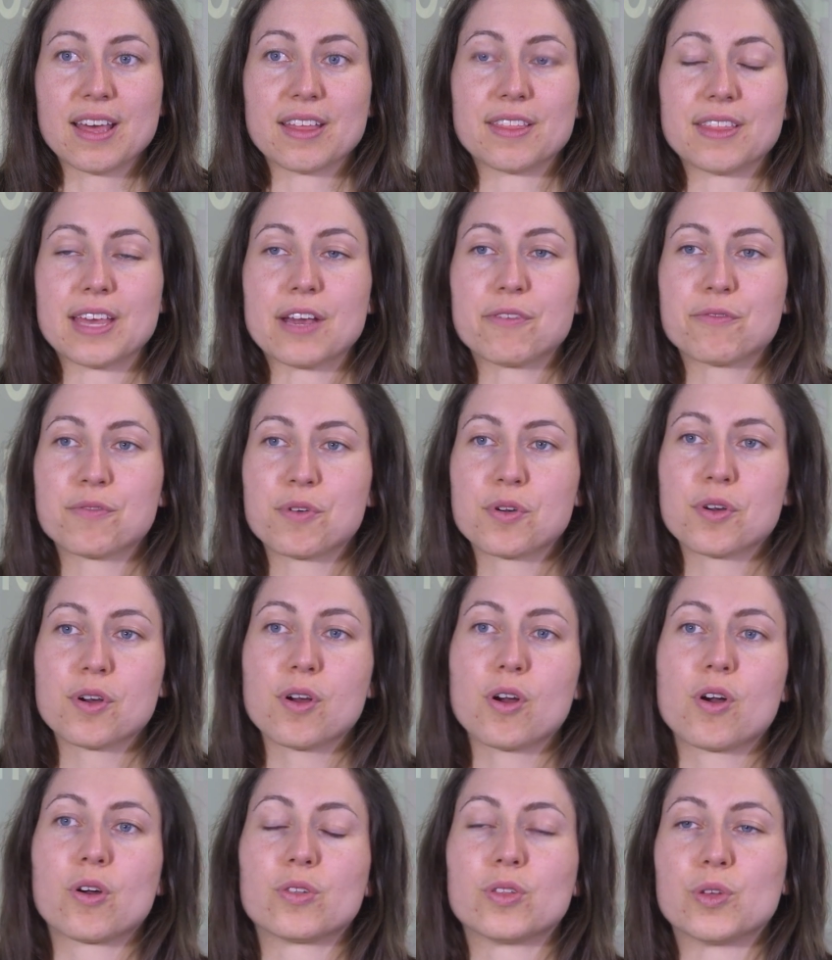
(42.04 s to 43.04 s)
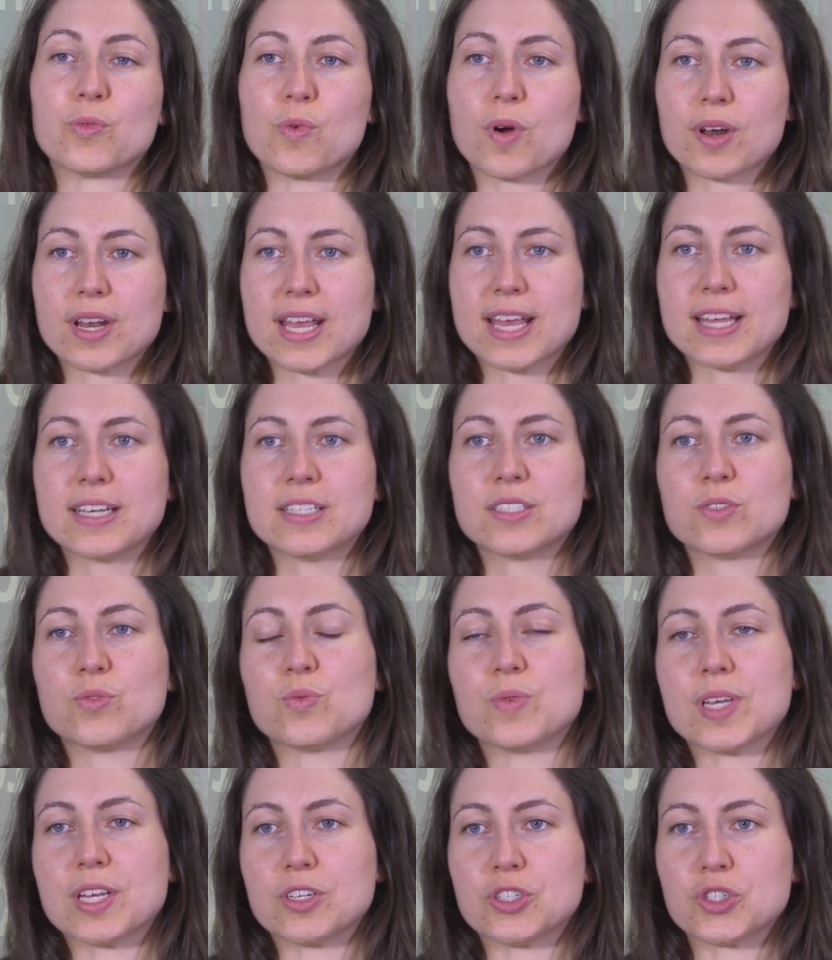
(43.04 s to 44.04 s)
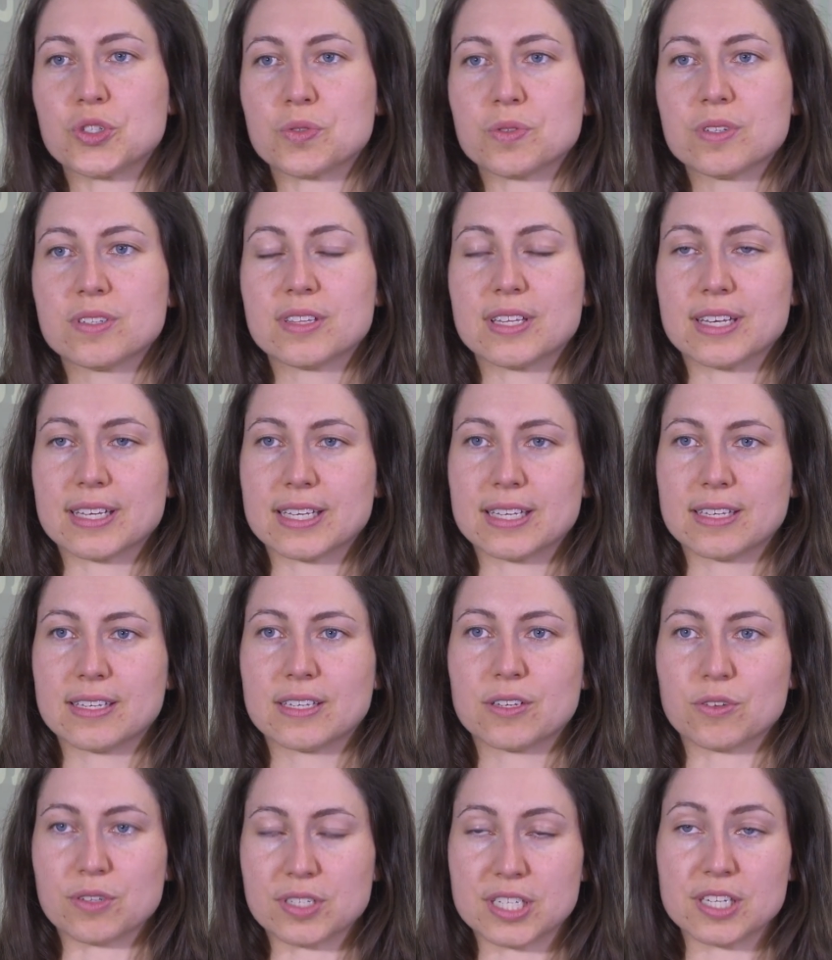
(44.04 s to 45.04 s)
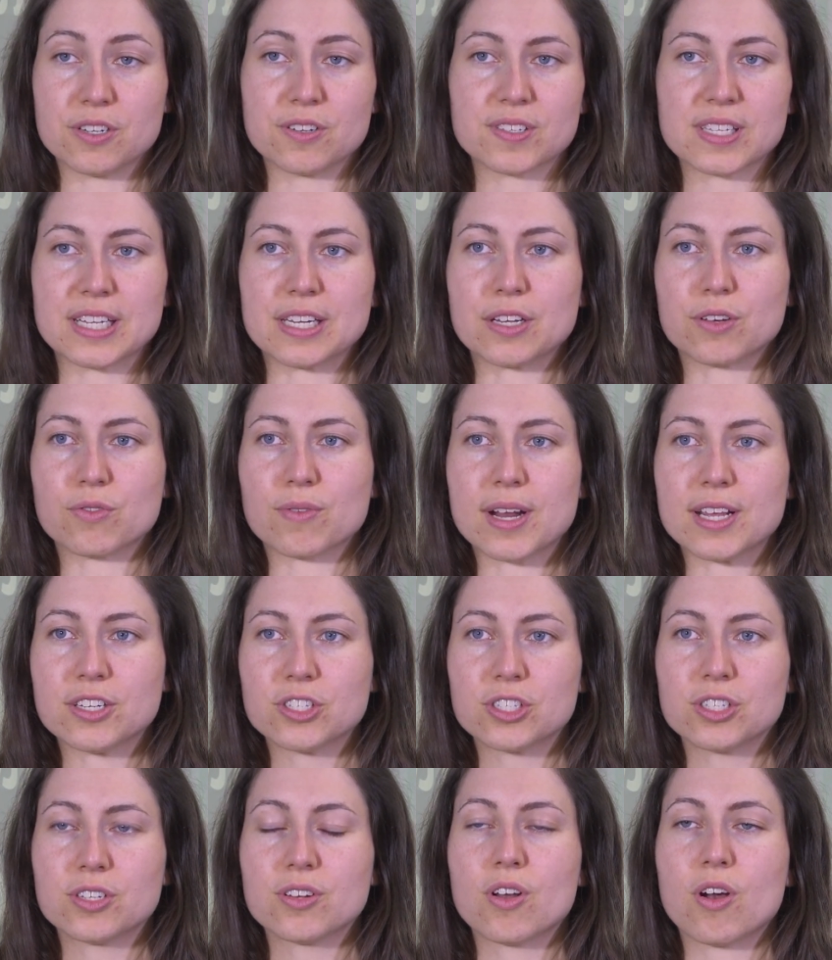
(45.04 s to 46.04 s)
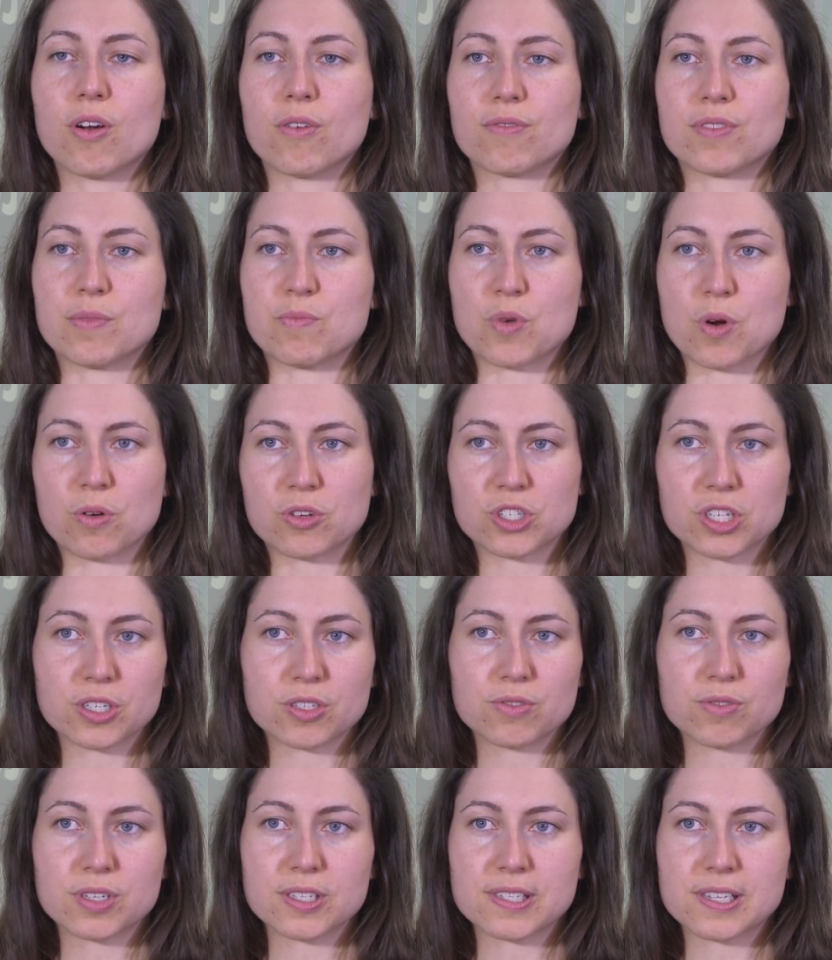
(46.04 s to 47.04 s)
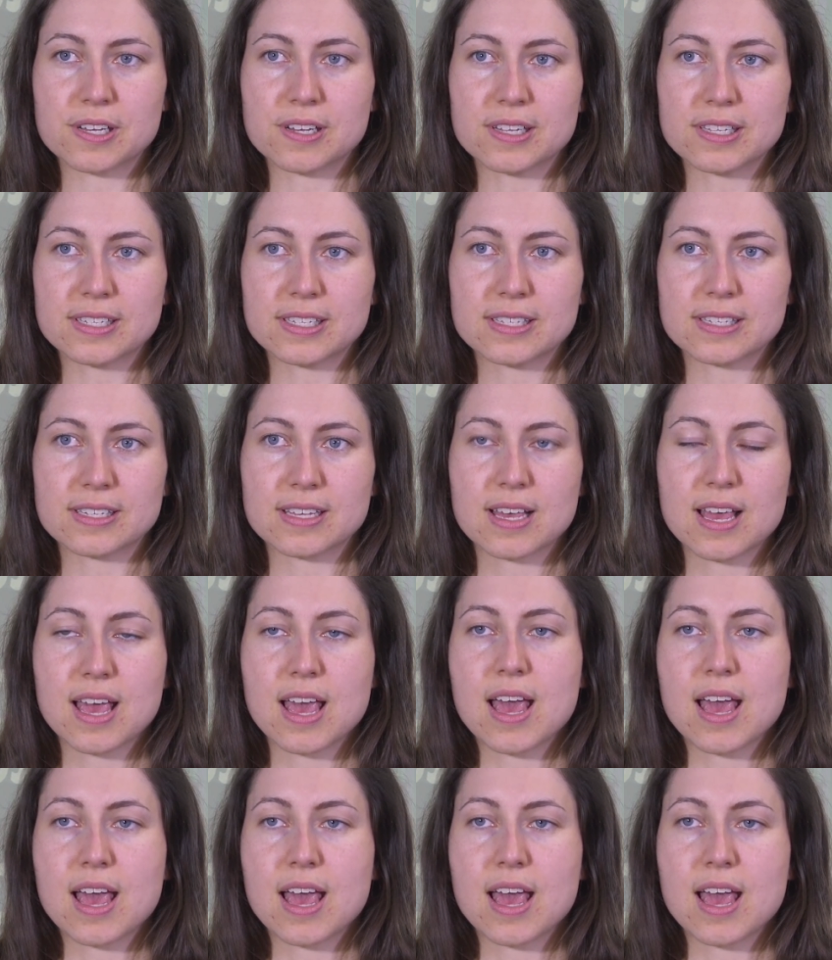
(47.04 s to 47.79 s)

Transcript: Therefore, on the one hand, we ensured the continuous integration of the project results.